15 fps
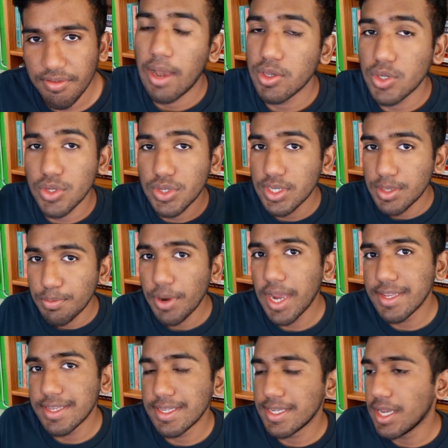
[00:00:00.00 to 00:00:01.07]
I was also
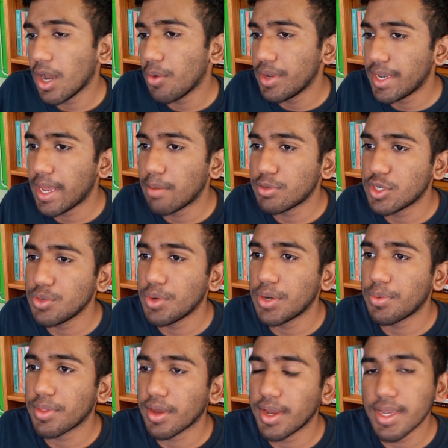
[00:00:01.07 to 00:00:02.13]
surprised to see how in-depth she went
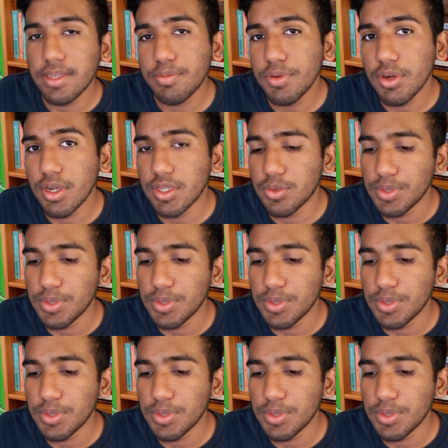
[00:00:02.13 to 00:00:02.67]
with her experience